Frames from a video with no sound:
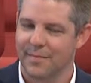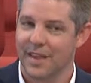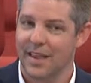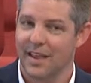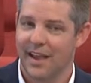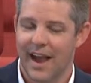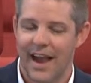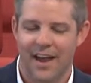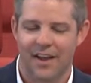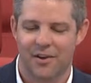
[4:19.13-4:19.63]

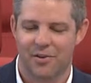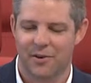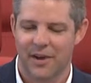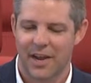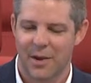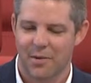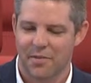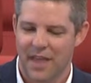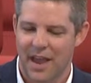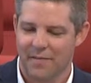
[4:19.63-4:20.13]
I
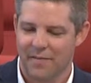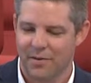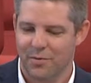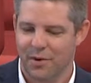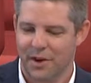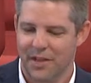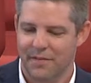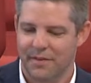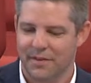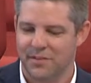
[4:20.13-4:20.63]
agree with every
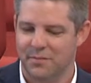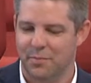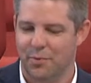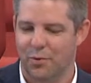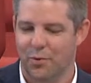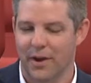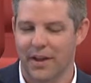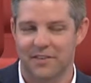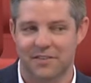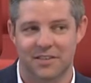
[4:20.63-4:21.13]
one of his
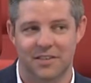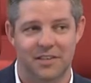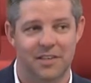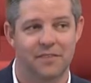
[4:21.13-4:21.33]
points and